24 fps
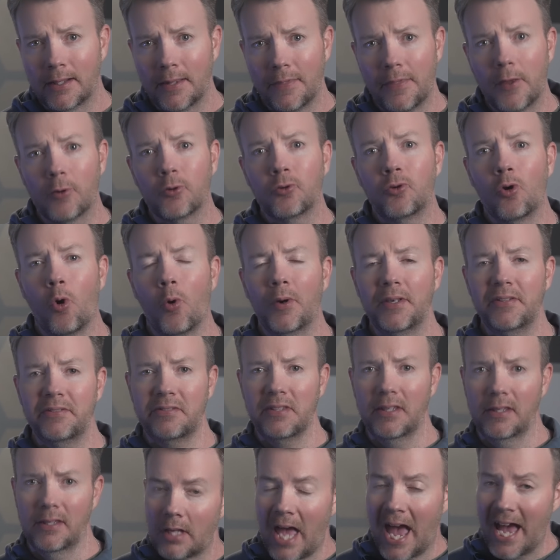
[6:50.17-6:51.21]
They're
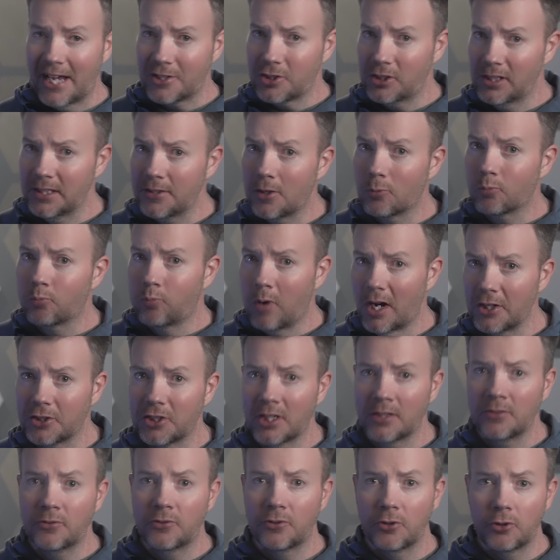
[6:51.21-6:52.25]
noisy. Actually, the
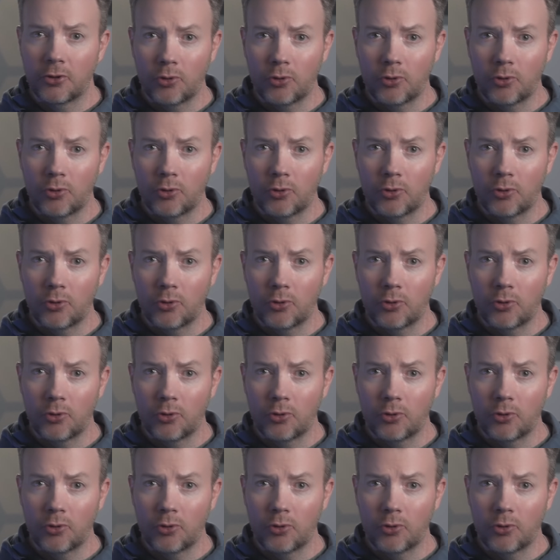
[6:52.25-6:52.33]
Russians